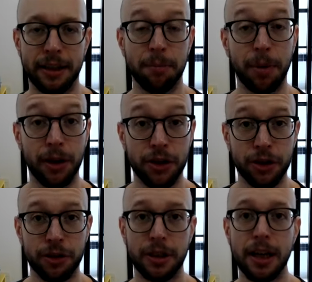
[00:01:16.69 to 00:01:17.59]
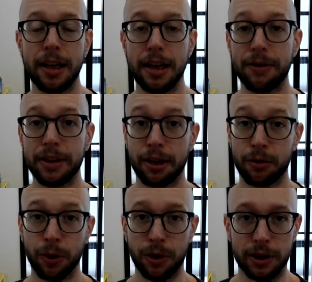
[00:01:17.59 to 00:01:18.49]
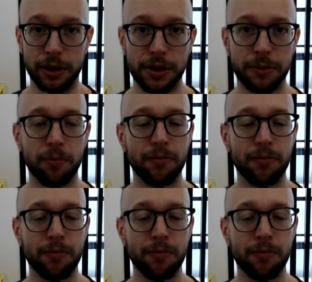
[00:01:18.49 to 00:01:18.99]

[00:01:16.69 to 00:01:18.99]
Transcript: their posture, even their words.